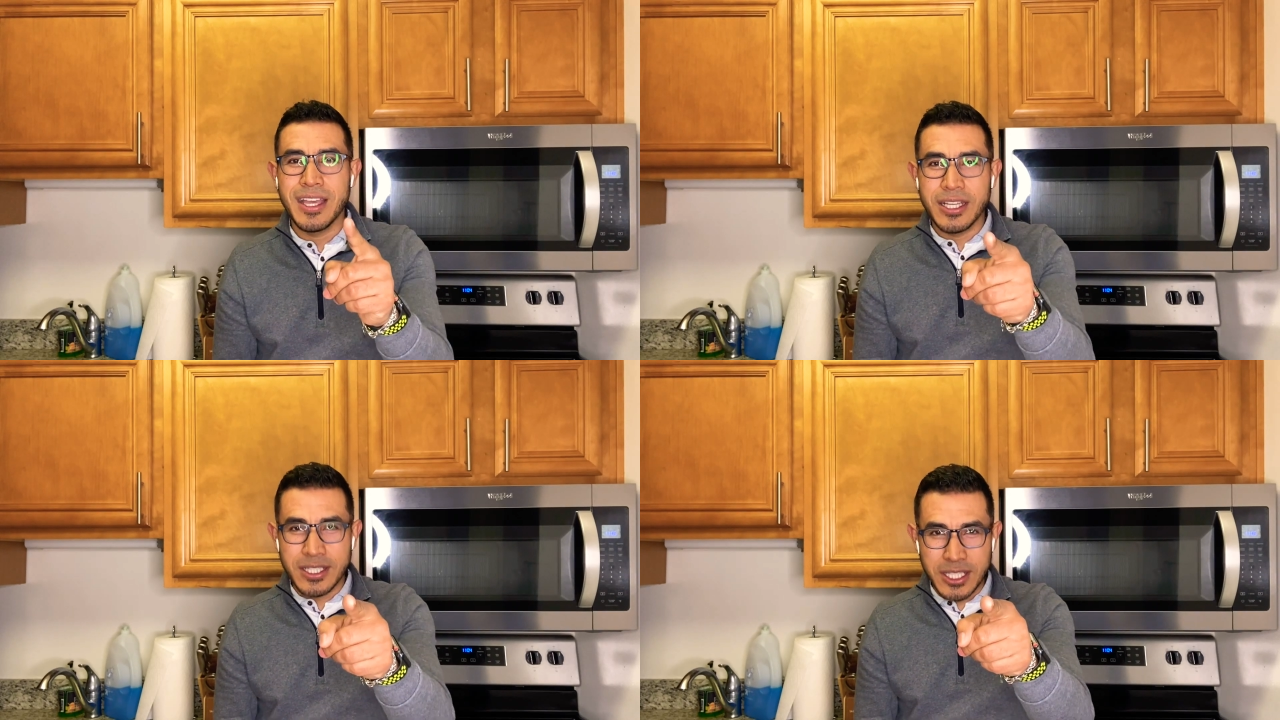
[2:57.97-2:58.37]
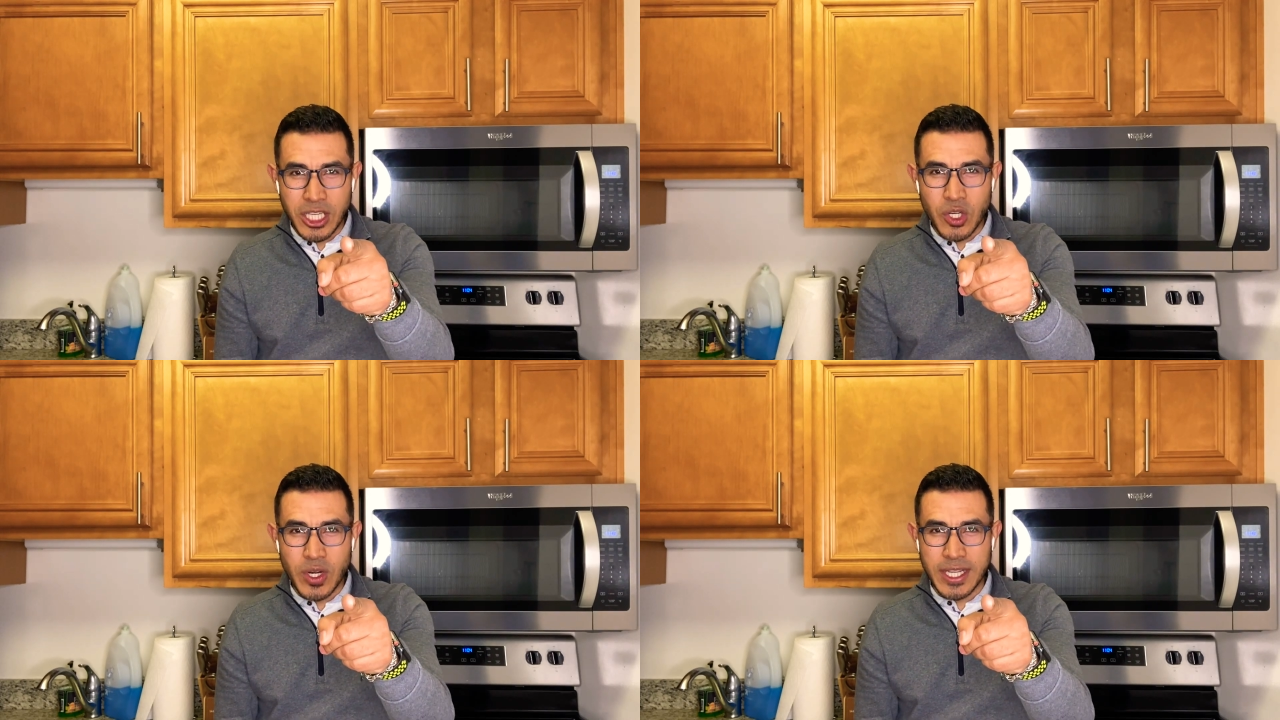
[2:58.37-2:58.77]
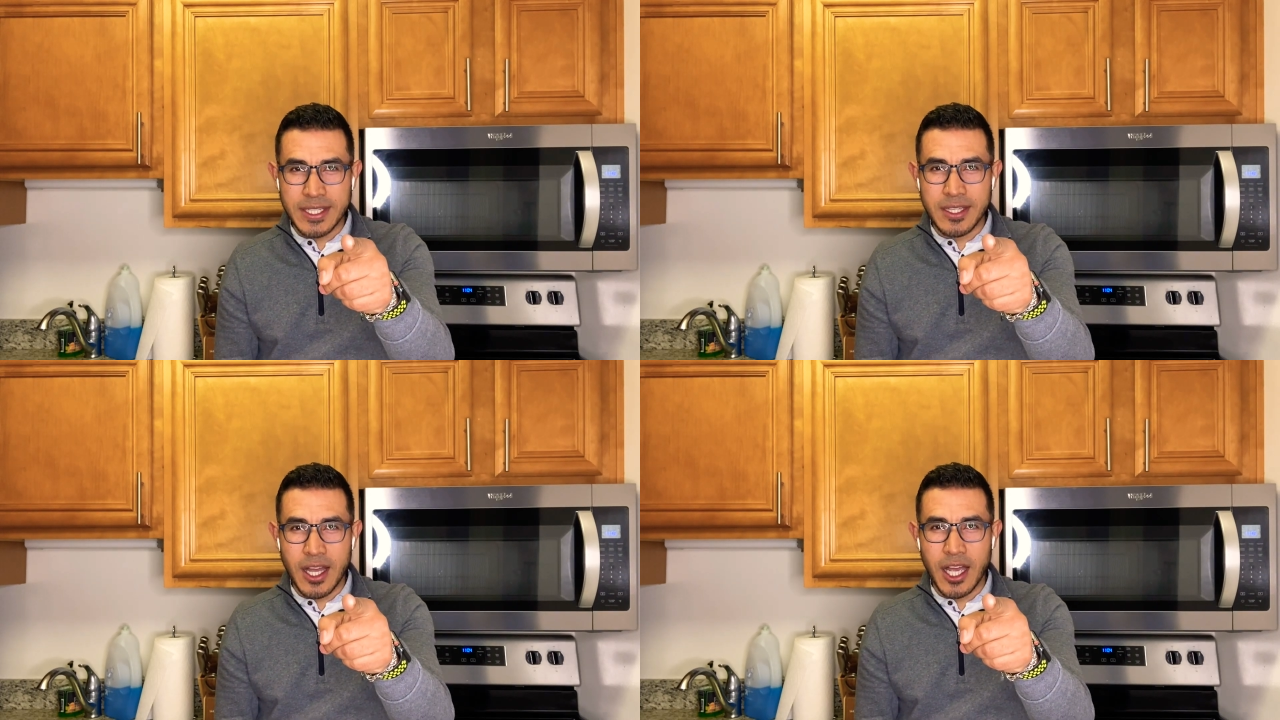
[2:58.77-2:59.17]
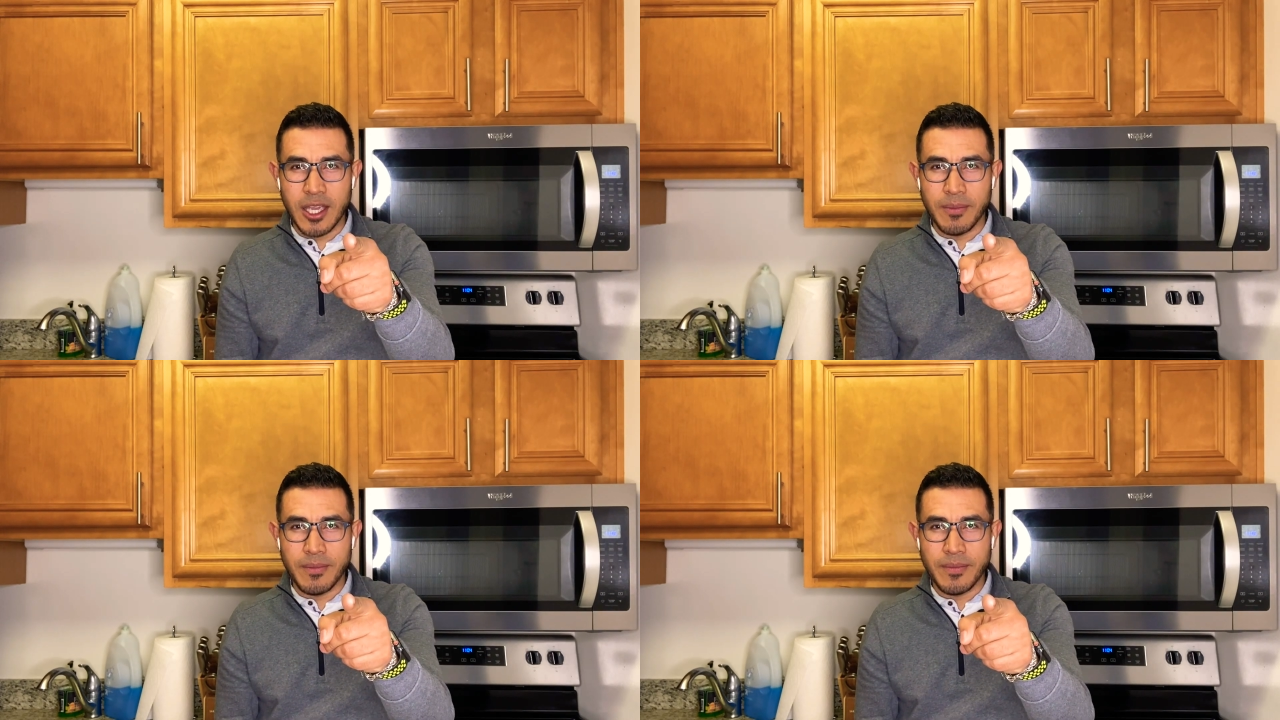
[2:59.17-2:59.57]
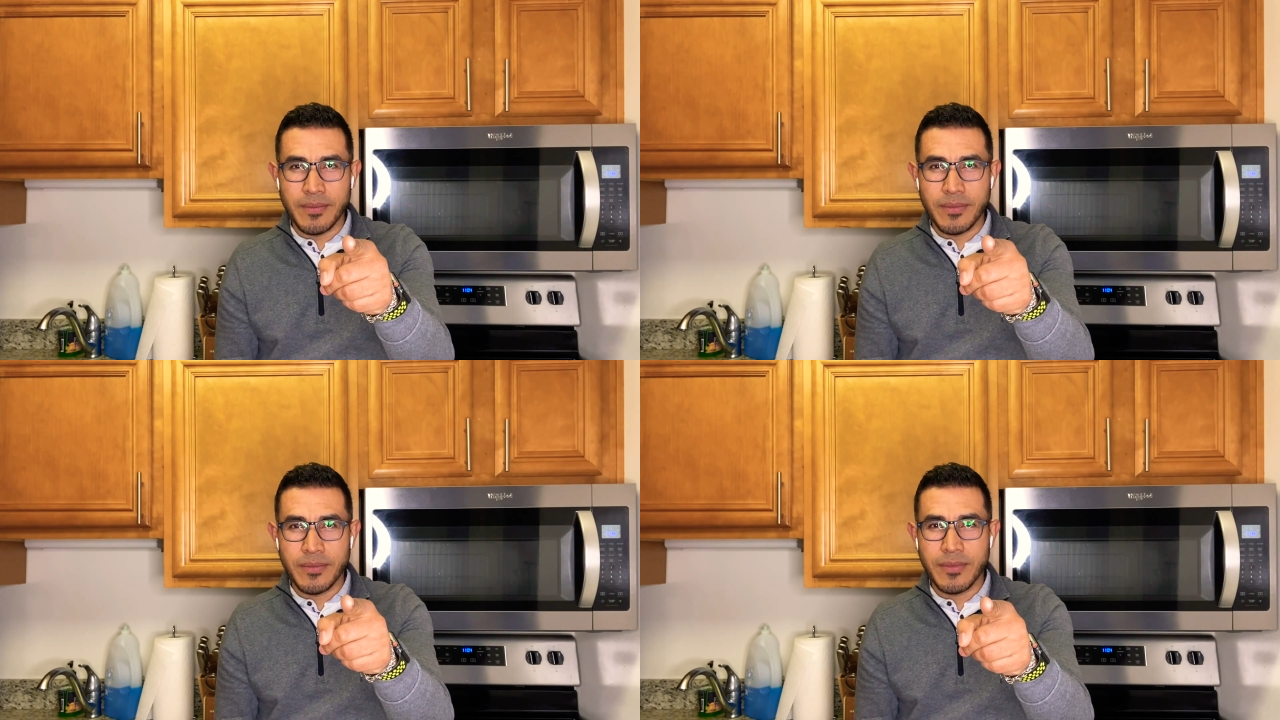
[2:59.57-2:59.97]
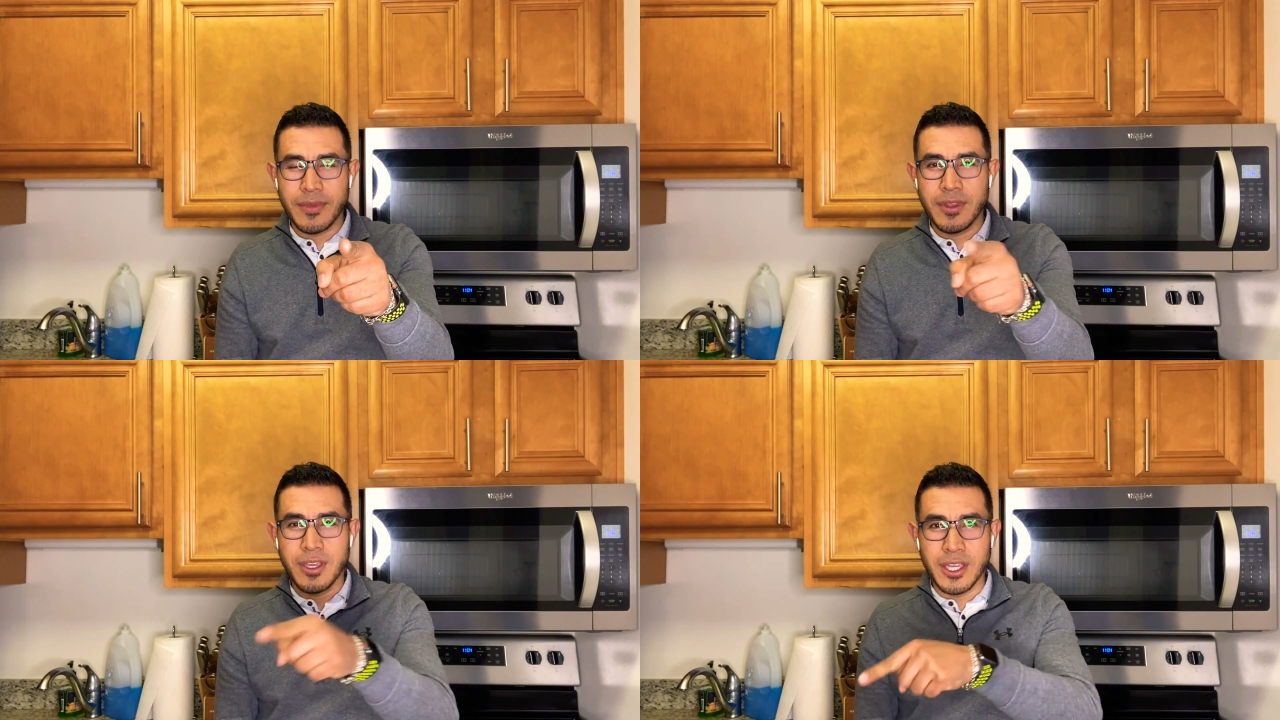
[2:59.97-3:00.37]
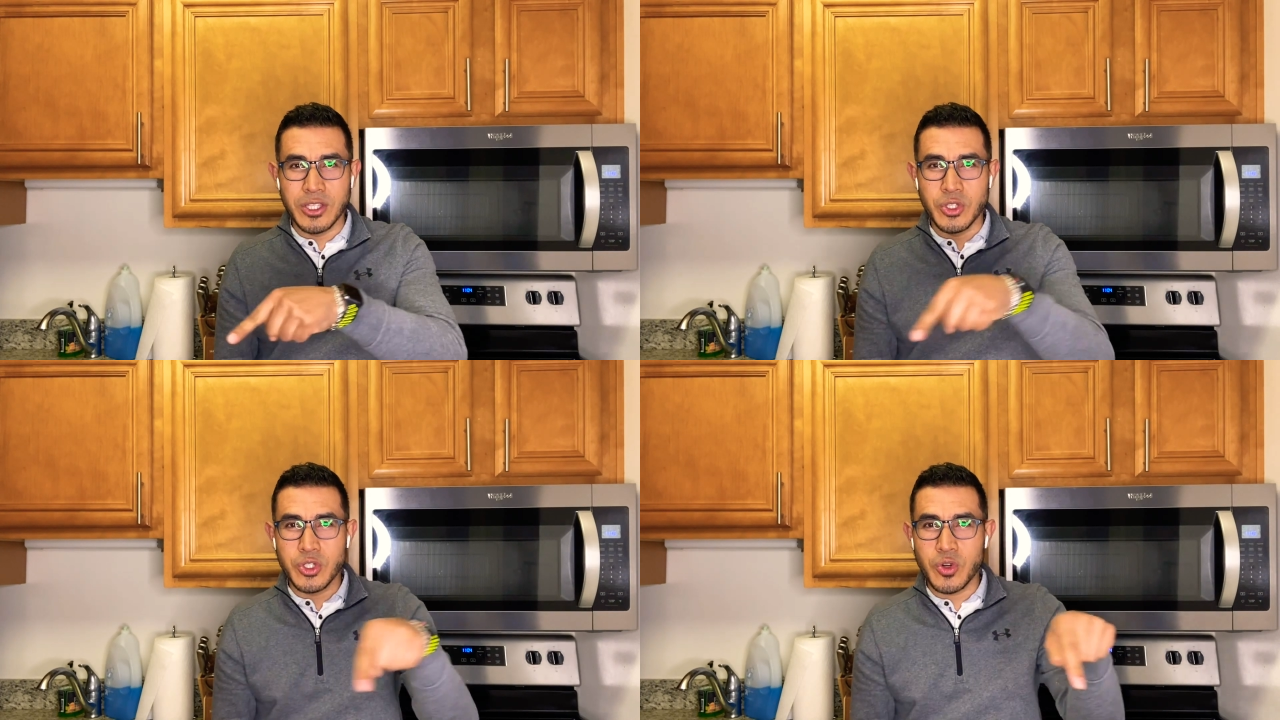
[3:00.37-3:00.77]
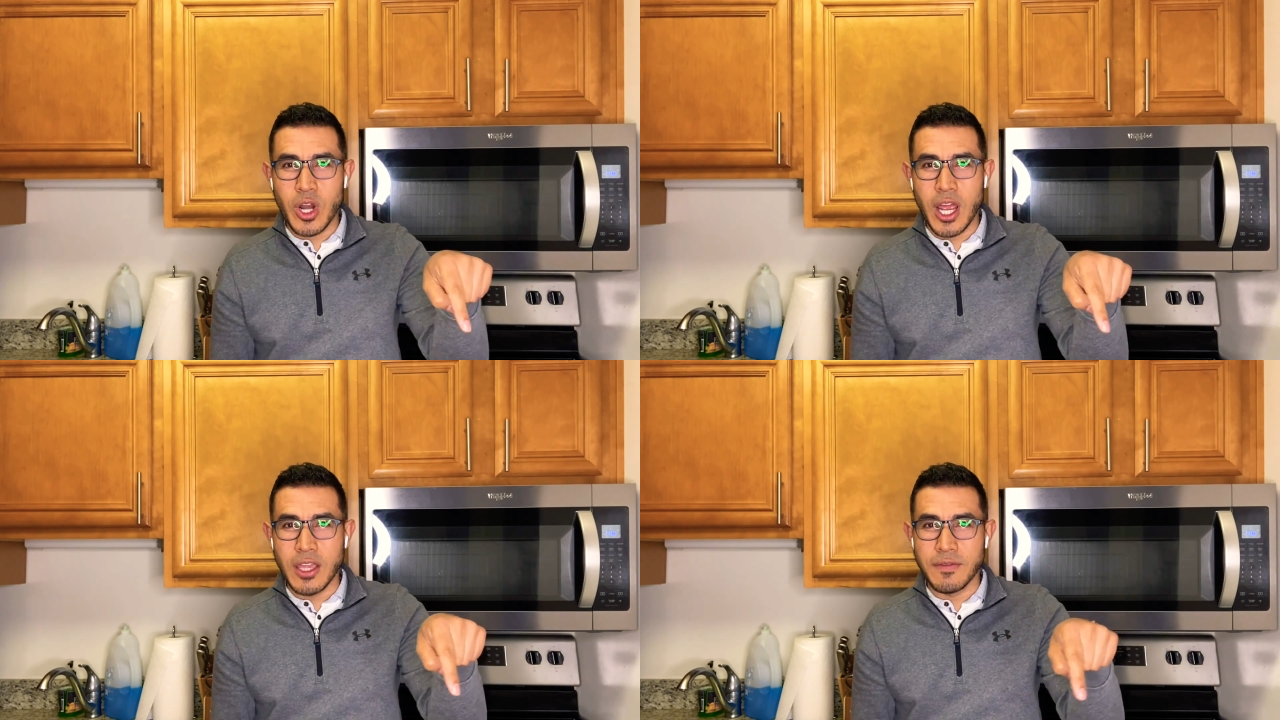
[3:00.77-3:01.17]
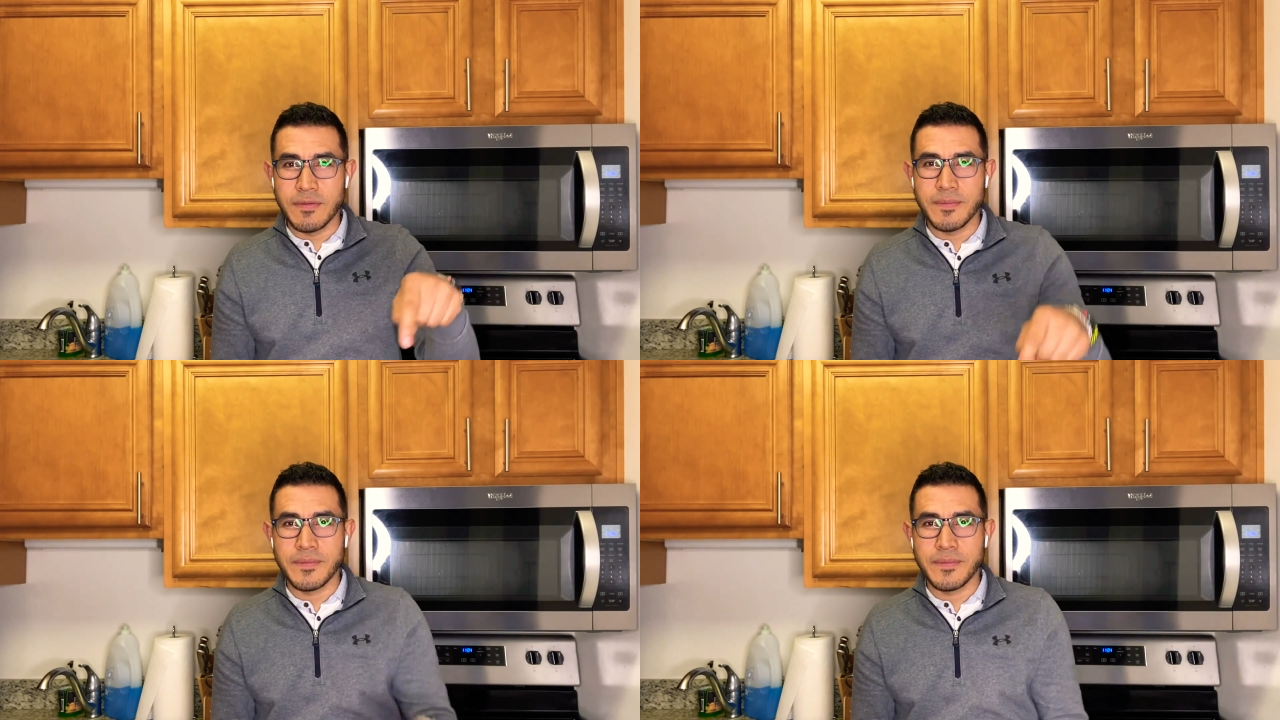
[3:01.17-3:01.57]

See you next time. And subscribe.